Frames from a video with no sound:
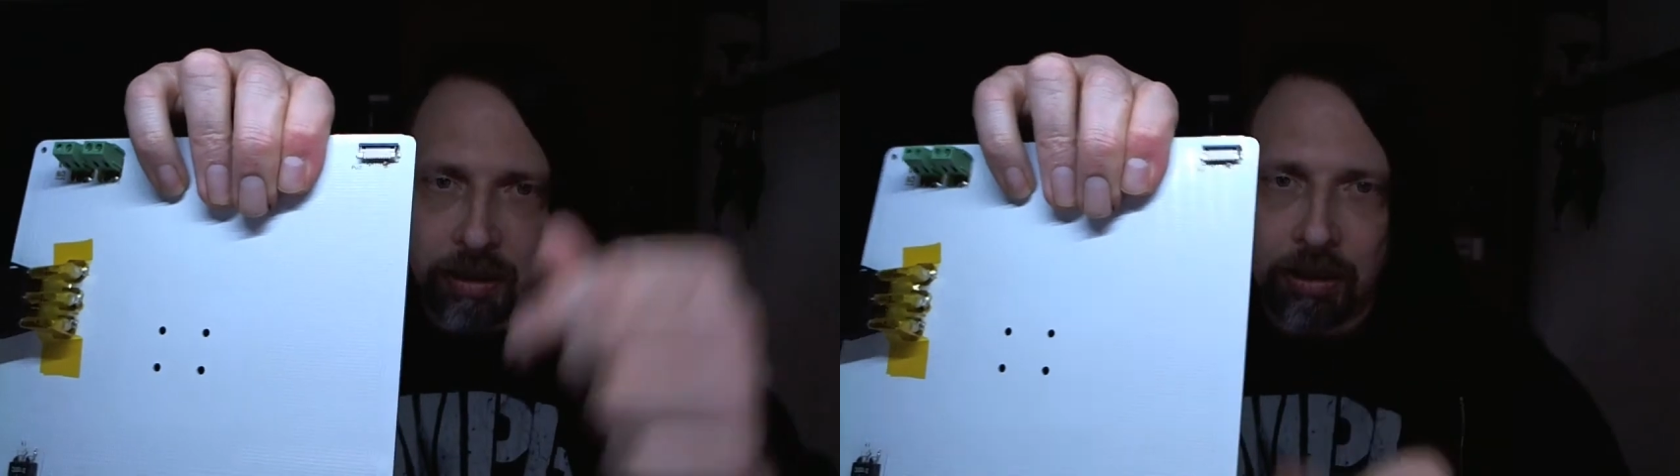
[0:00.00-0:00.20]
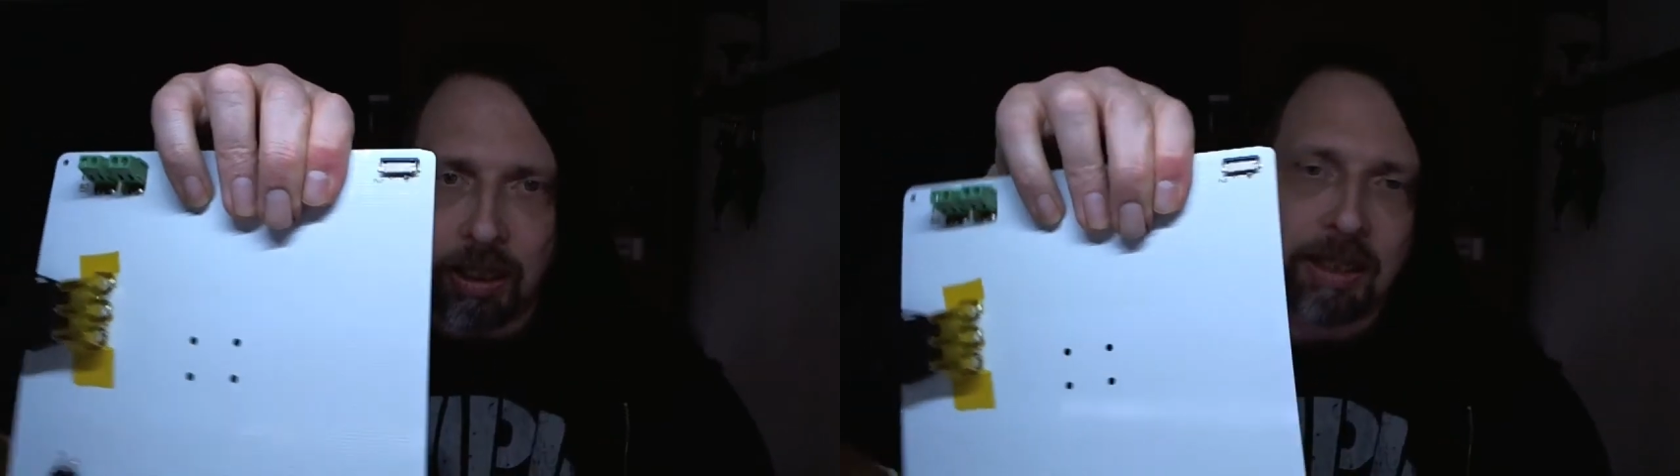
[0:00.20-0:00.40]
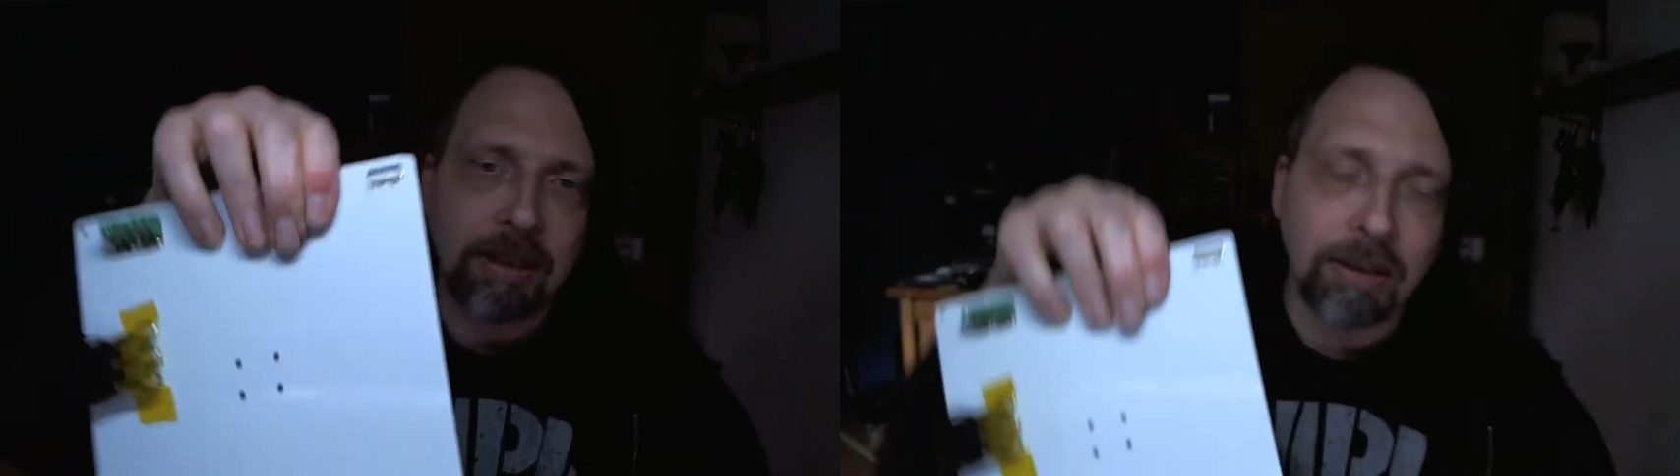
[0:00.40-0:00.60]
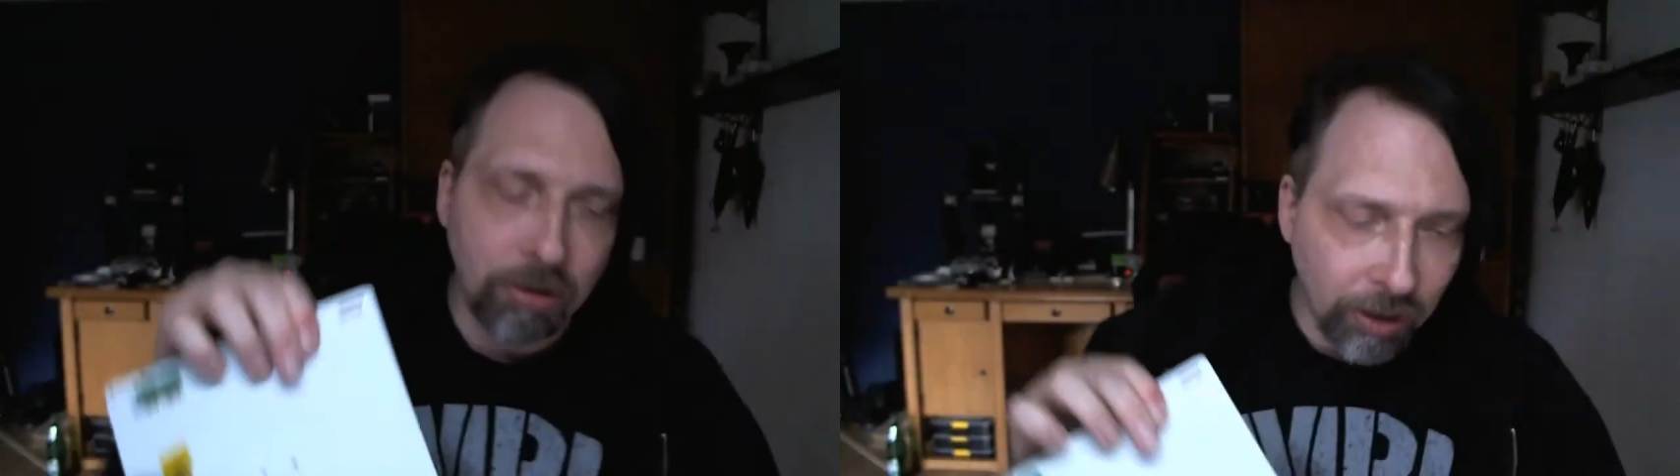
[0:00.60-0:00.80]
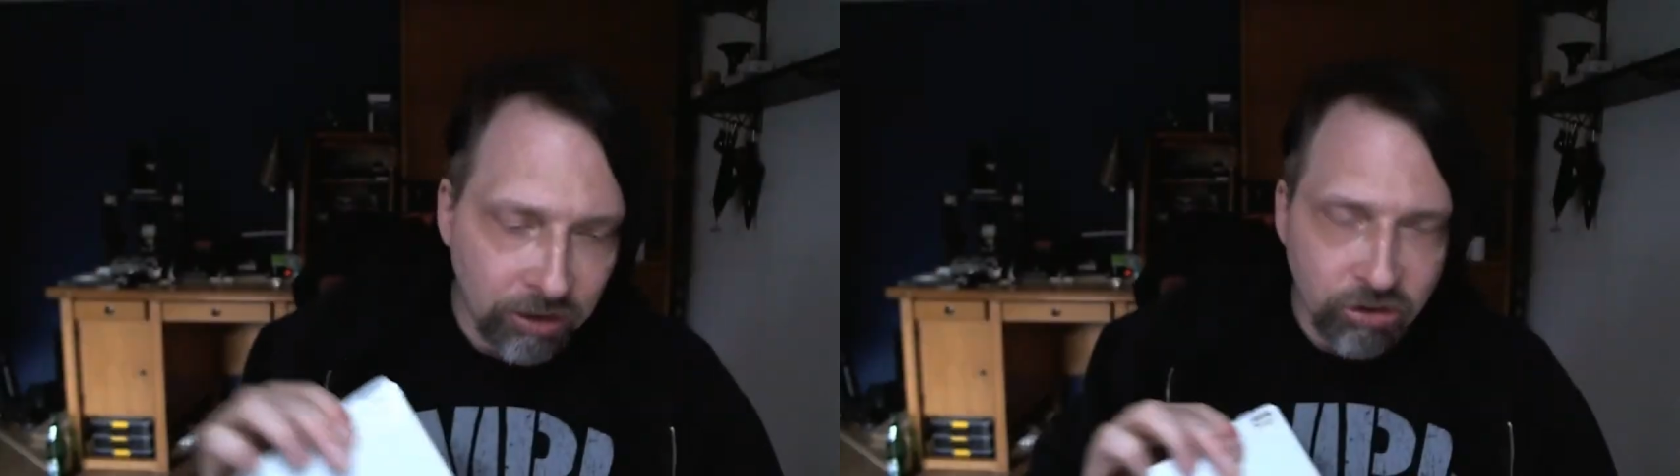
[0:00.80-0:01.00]
and
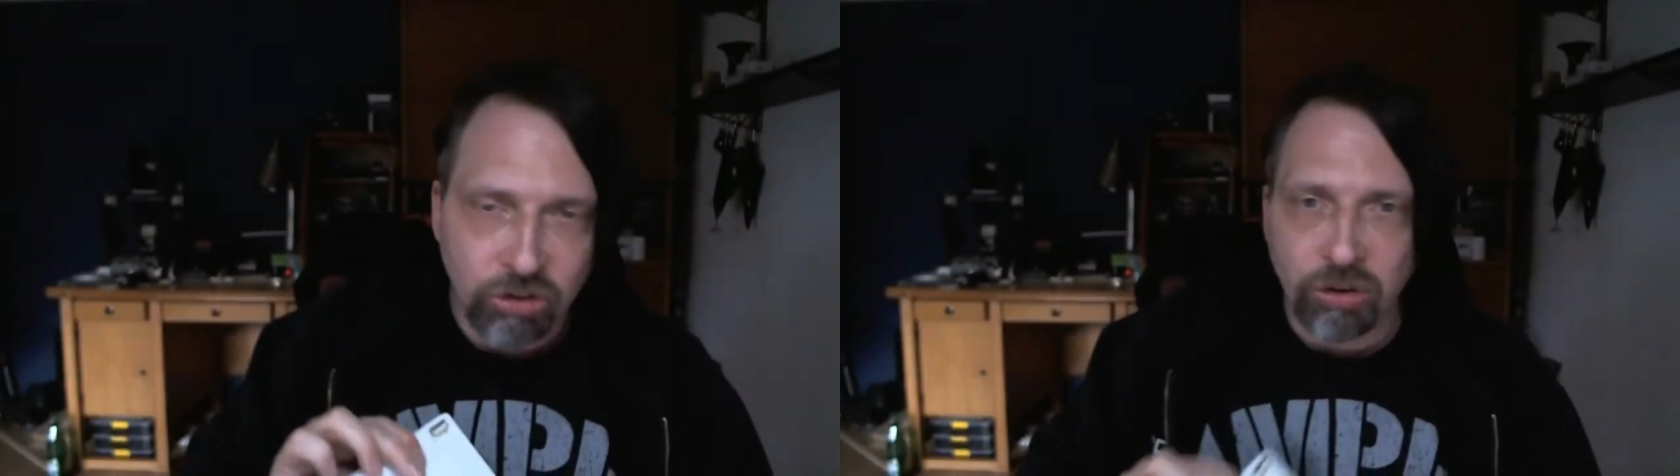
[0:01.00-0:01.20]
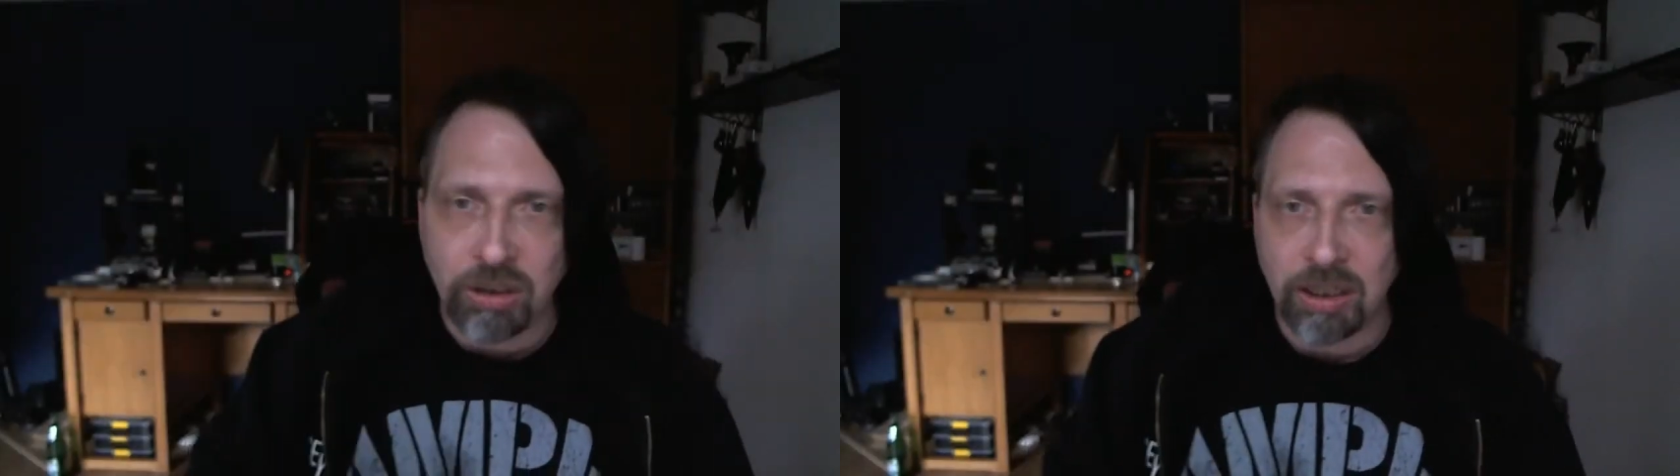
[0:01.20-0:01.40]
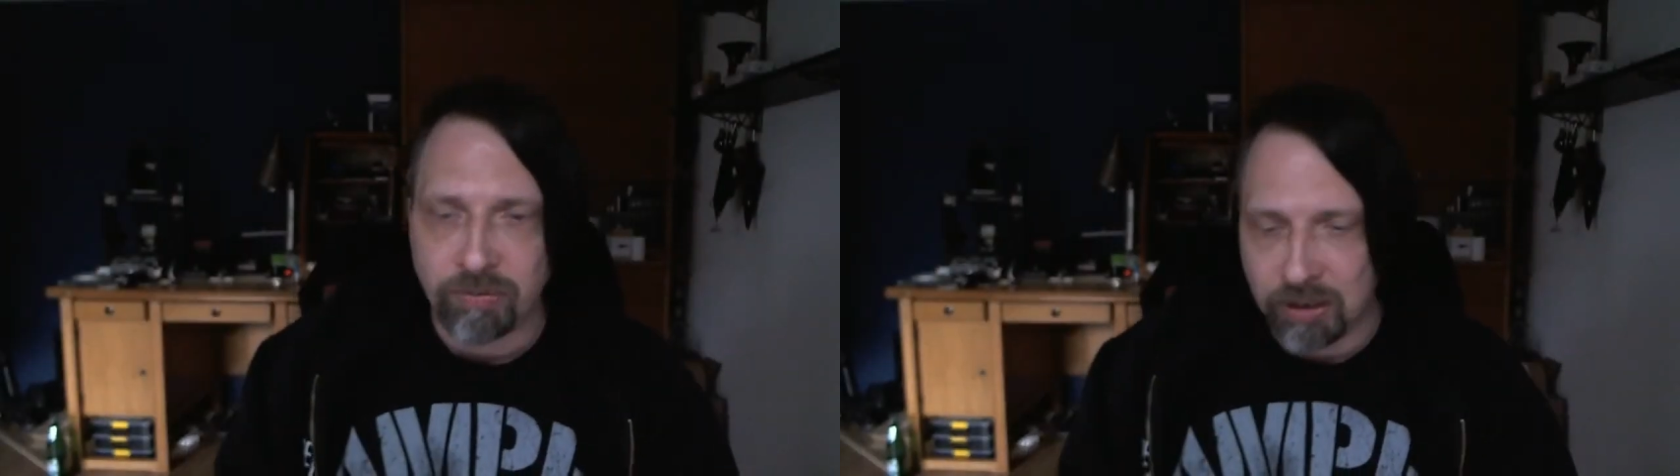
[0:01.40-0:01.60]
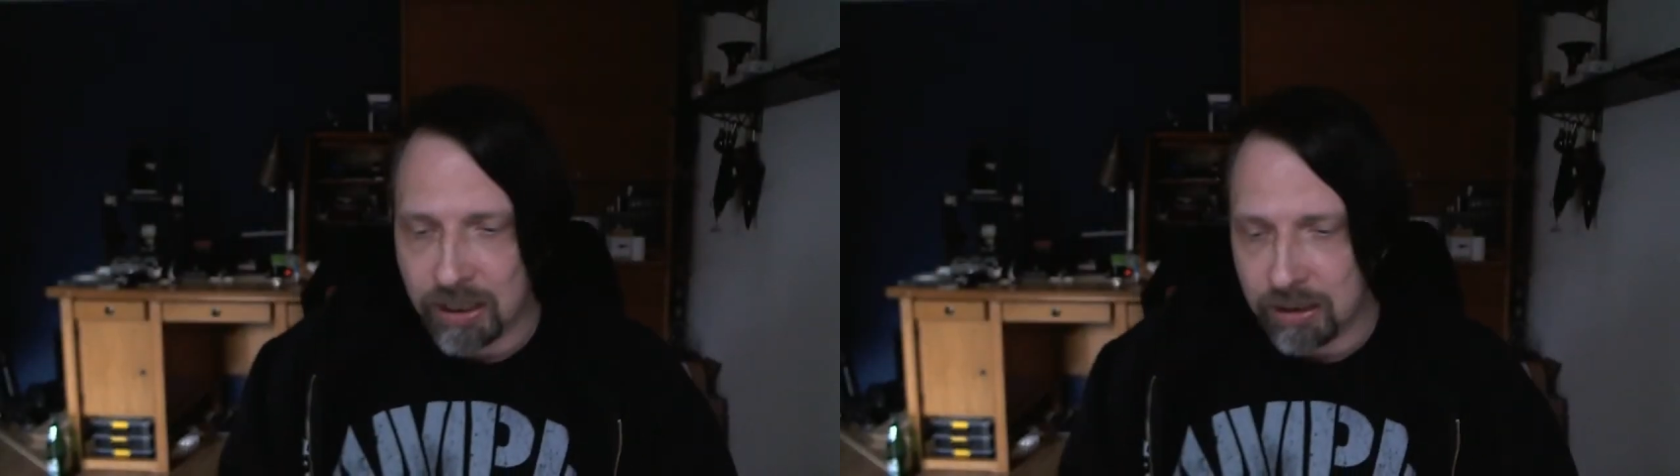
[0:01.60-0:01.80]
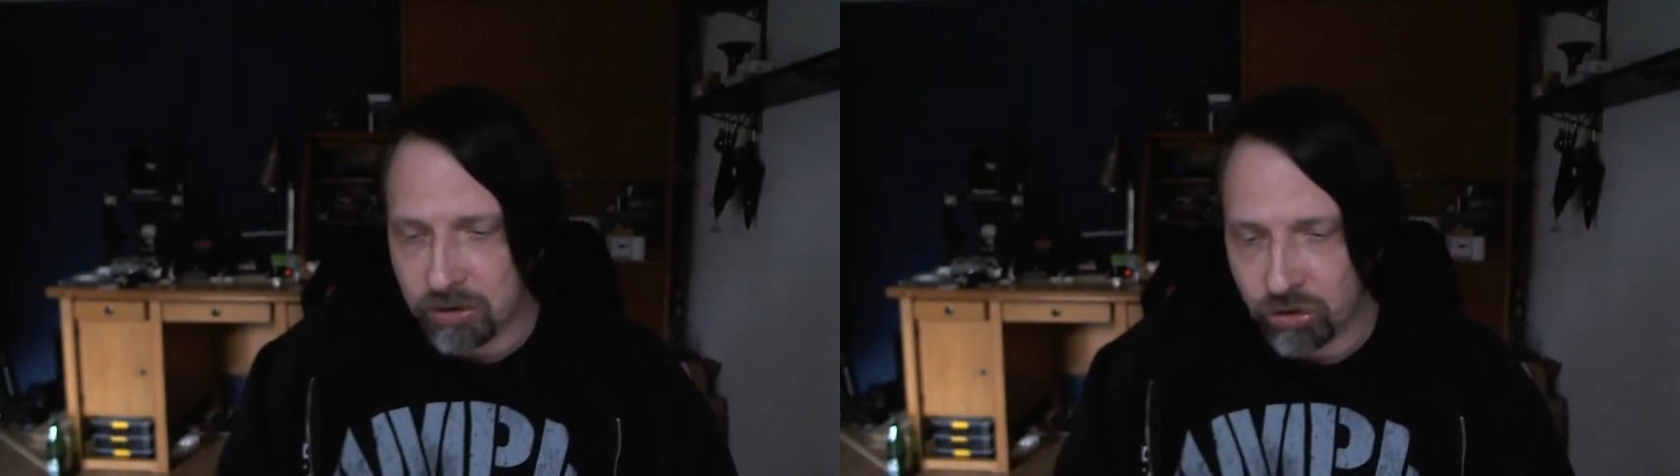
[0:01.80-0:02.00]
you
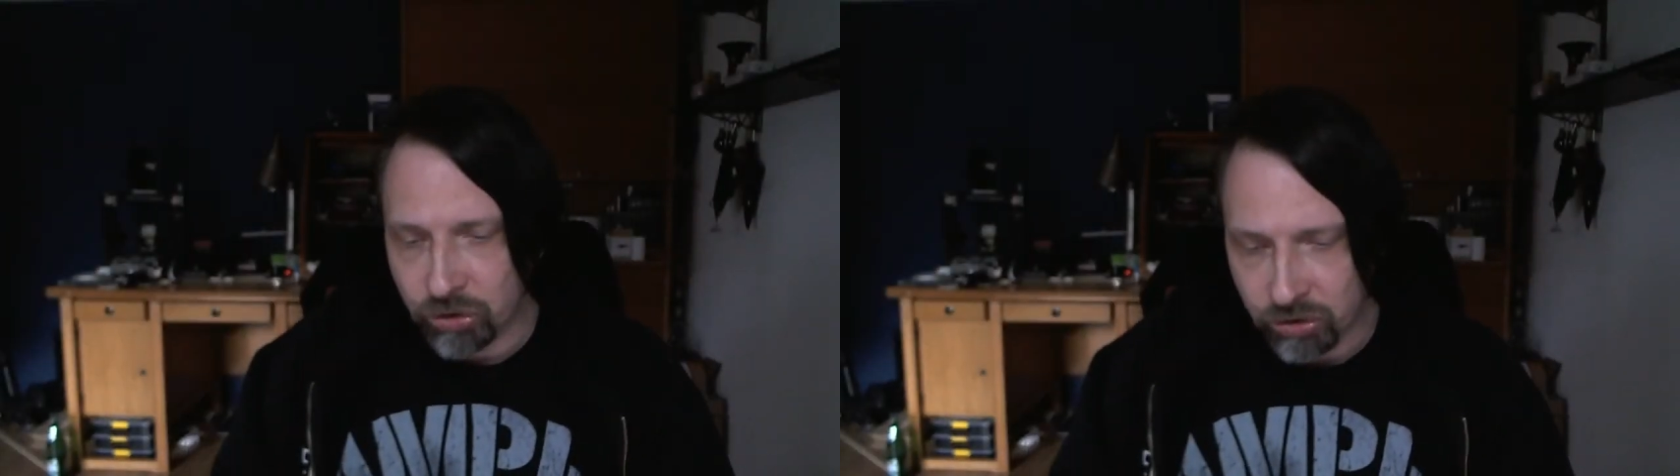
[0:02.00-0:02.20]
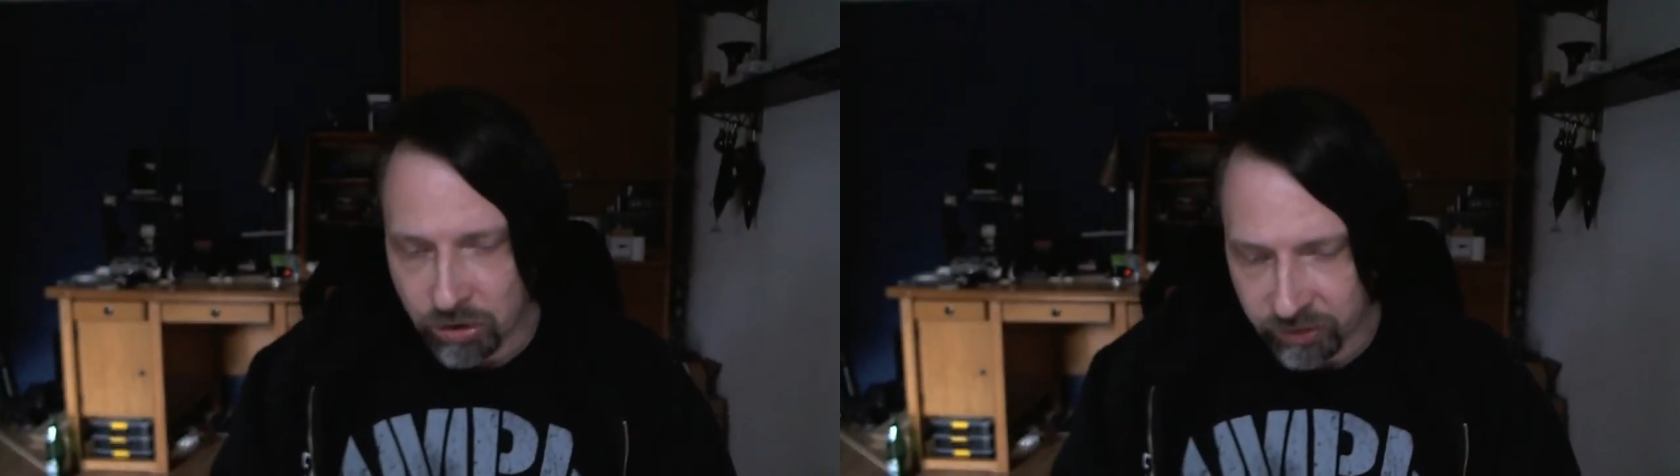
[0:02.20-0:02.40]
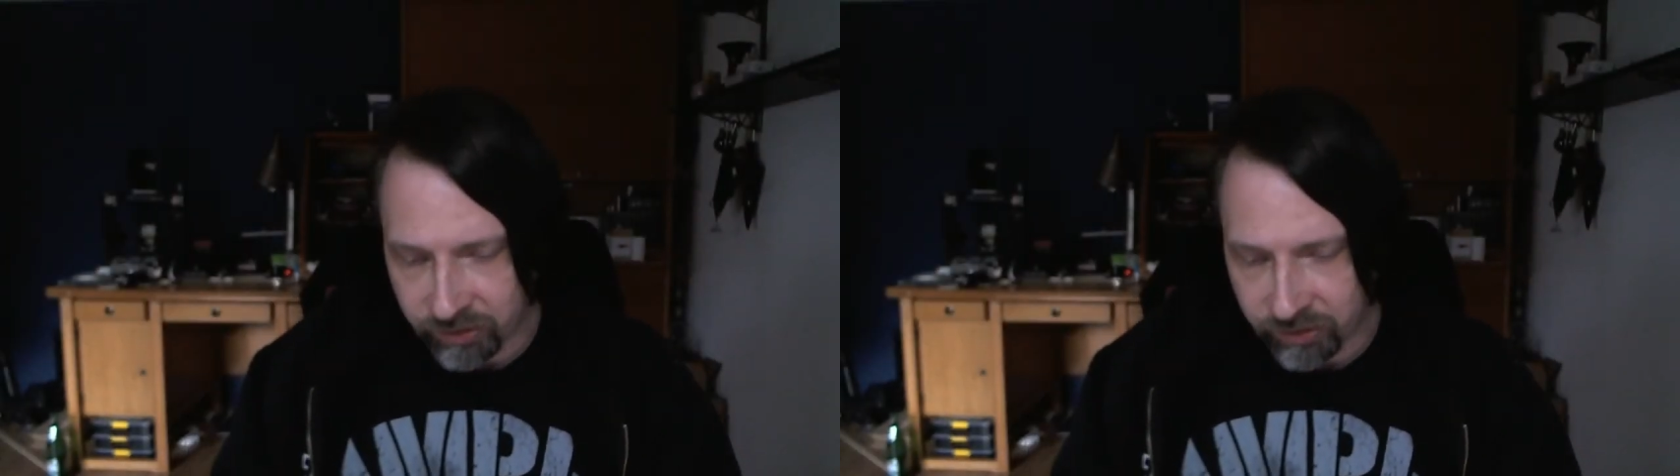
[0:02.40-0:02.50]
should got